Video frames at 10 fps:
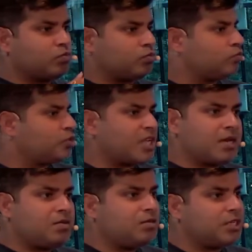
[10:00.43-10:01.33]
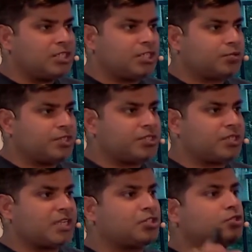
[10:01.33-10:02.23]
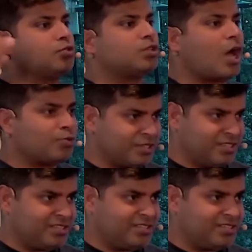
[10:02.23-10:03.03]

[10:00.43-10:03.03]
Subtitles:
10 EC2 instance to 1,000,